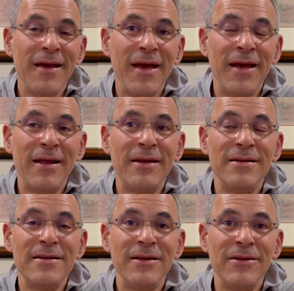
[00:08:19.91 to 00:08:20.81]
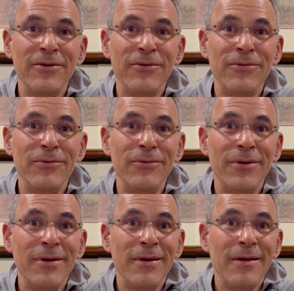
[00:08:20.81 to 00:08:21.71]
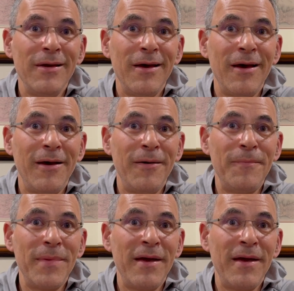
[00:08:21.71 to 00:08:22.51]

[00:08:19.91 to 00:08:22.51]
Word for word: and you um,